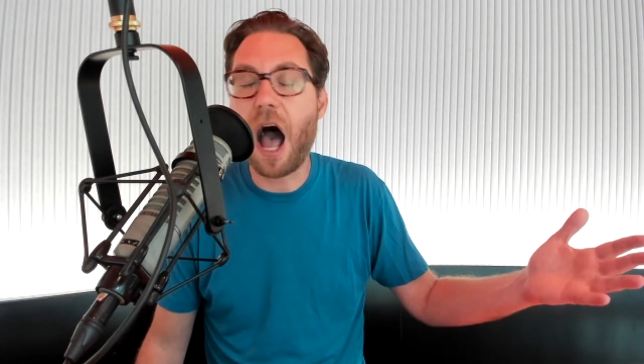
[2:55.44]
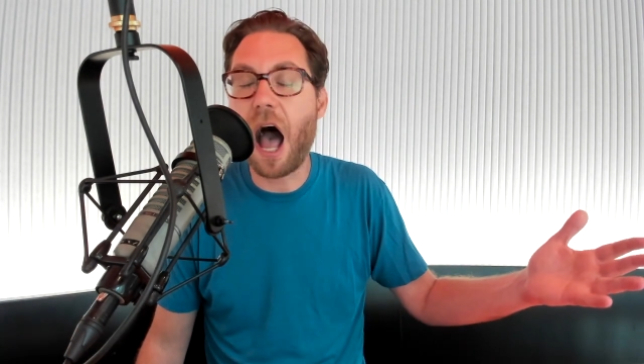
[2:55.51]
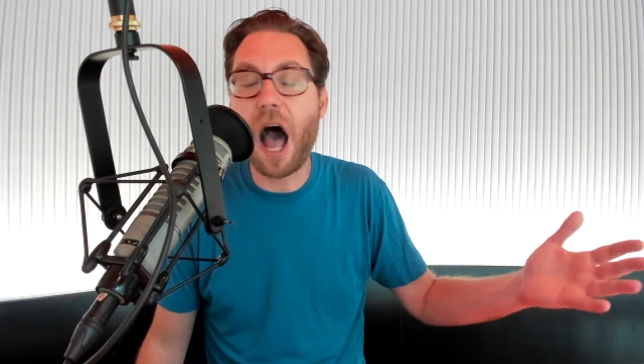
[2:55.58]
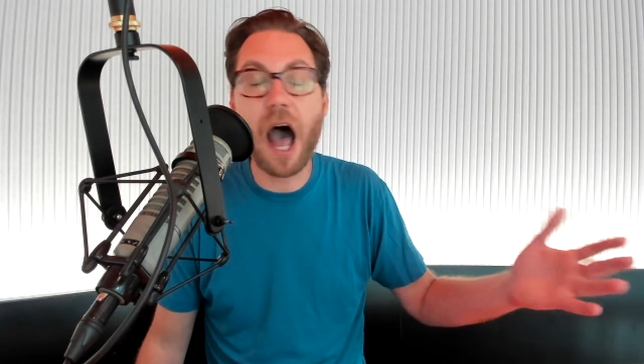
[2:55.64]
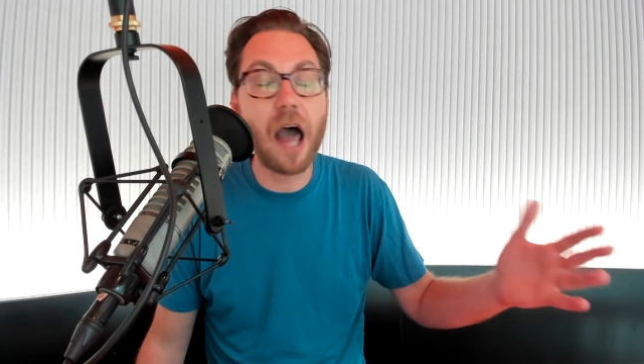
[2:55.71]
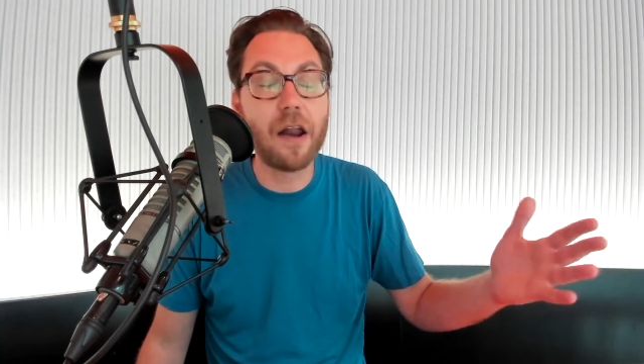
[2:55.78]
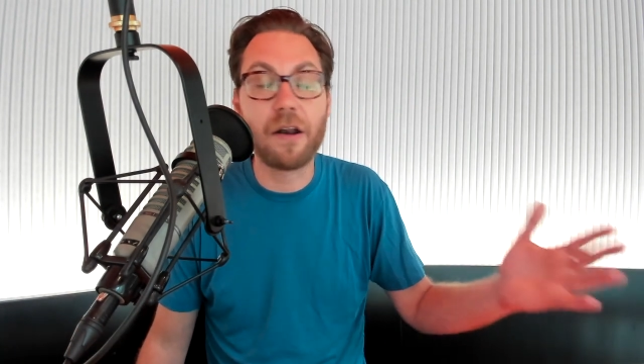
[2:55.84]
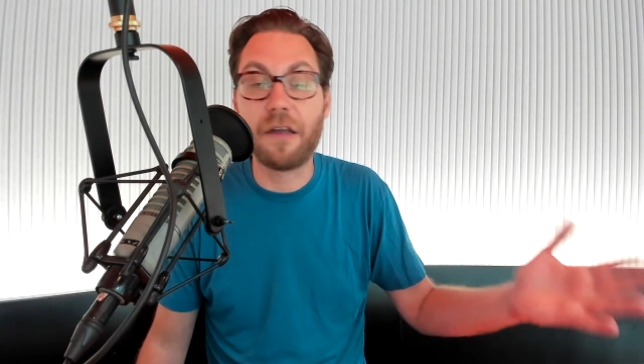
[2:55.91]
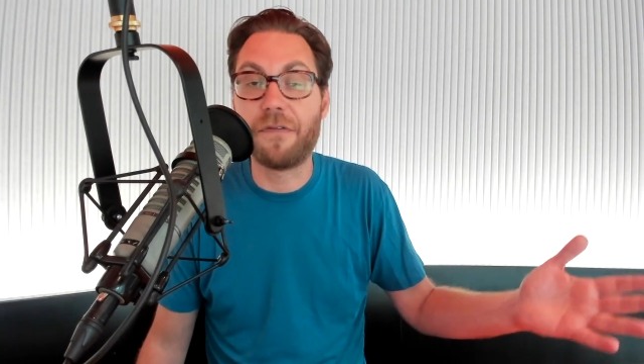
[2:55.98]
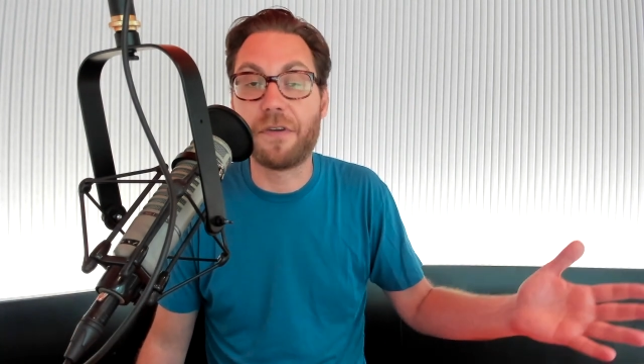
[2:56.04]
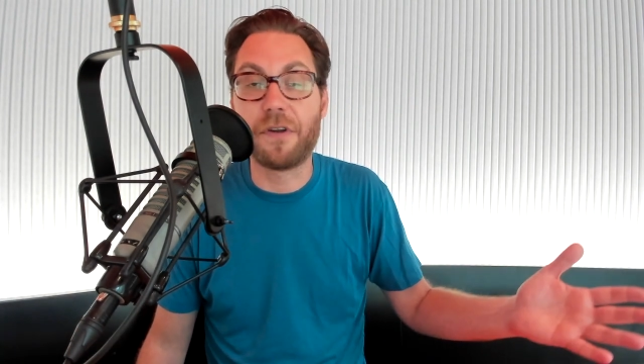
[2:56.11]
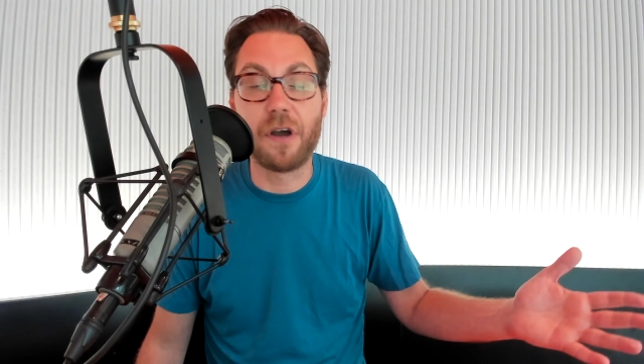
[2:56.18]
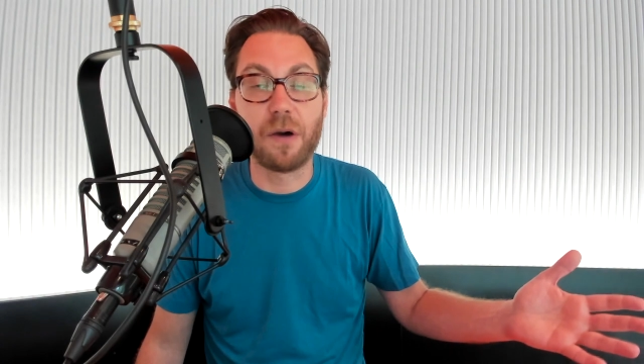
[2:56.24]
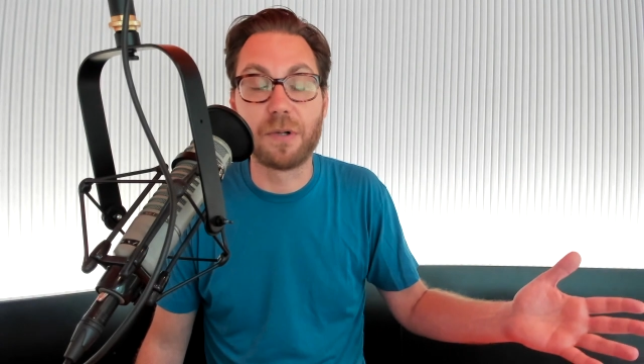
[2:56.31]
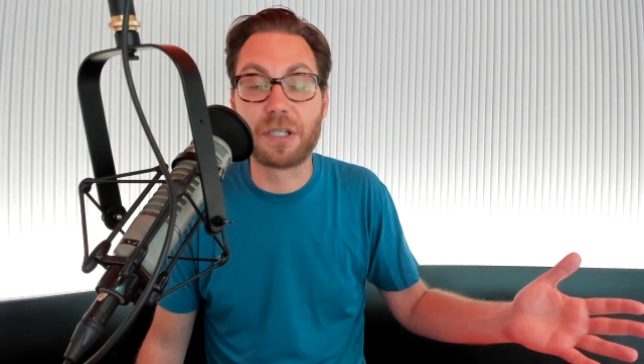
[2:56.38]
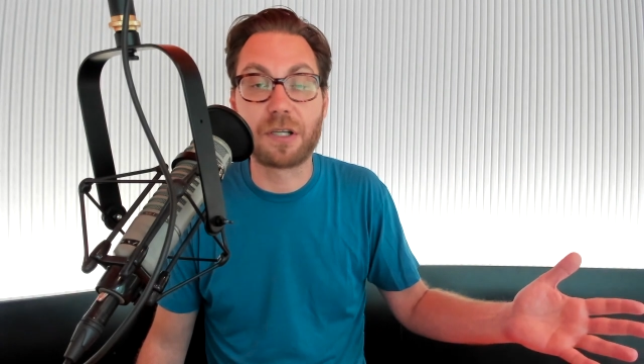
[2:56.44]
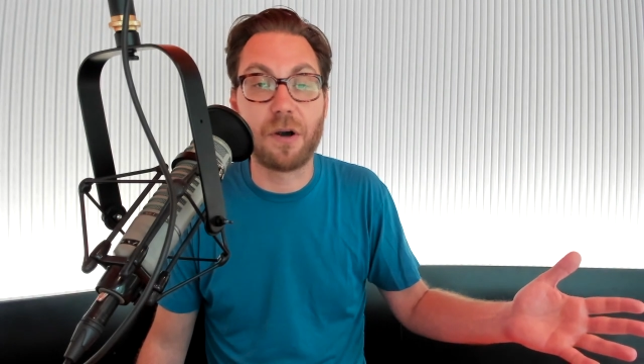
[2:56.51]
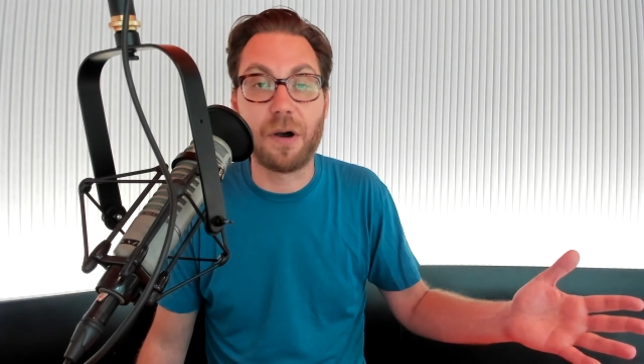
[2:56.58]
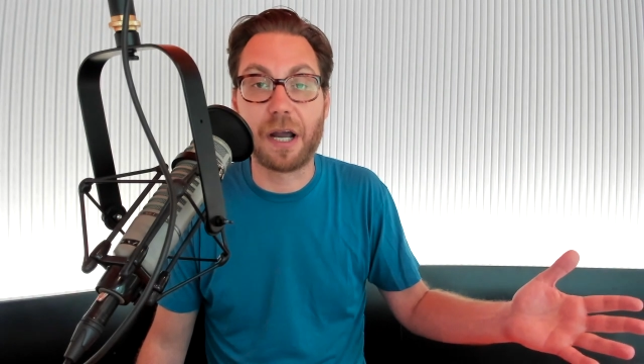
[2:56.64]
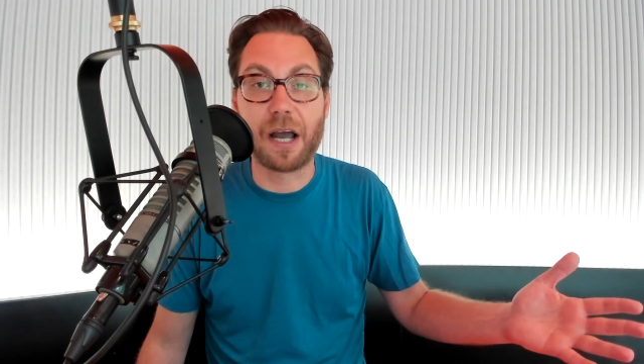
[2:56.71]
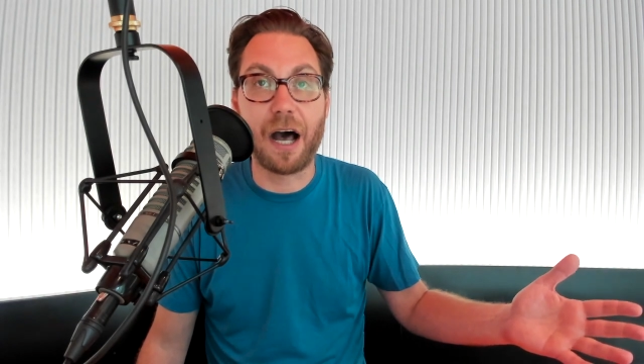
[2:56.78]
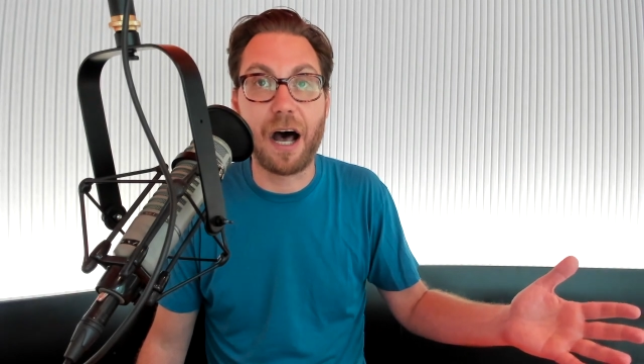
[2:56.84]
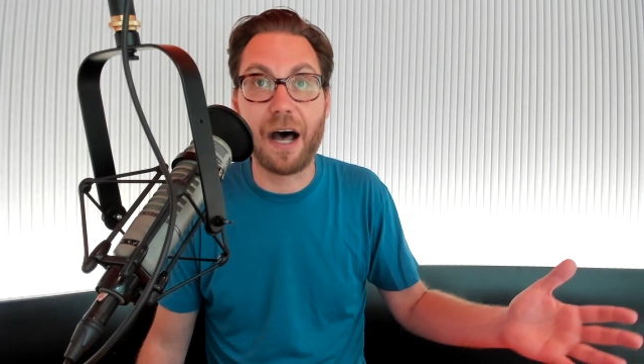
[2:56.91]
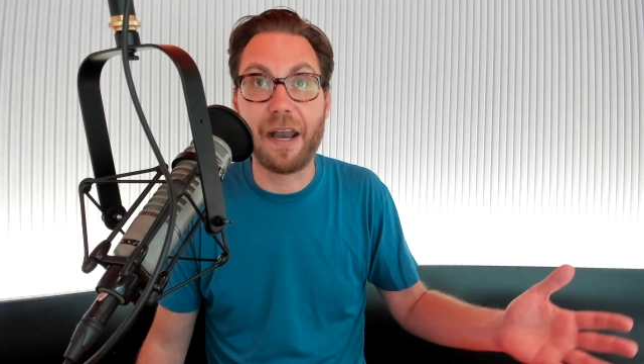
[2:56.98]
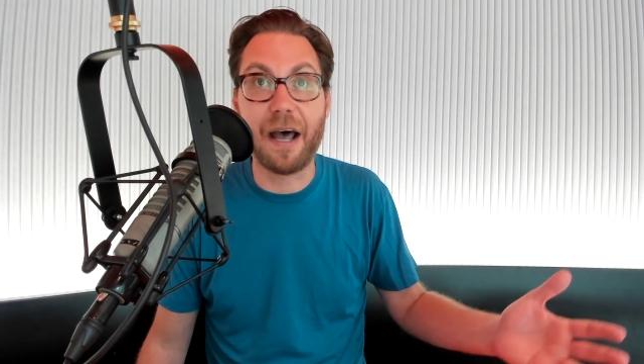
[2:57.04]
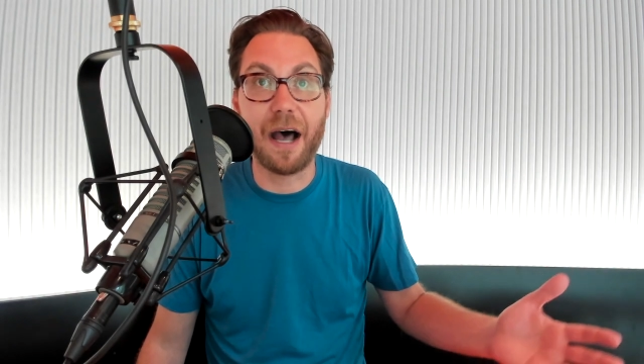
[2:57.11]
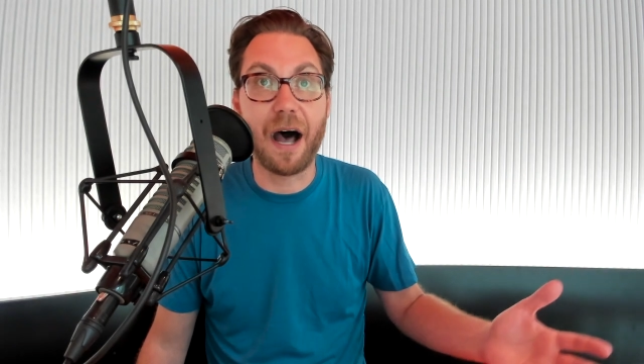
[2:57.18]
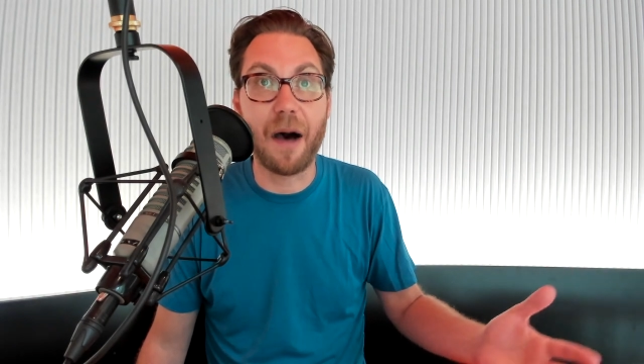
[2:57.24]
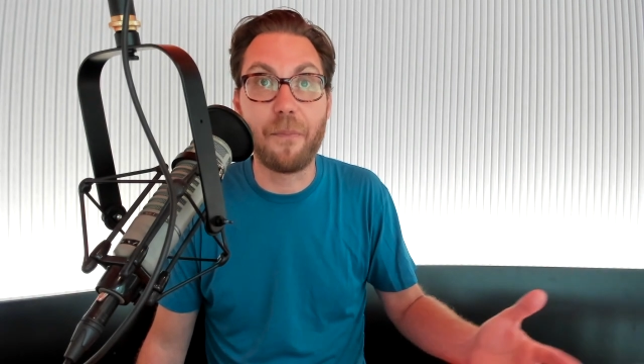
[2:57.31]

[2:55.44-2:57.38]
I don't even know what's going on,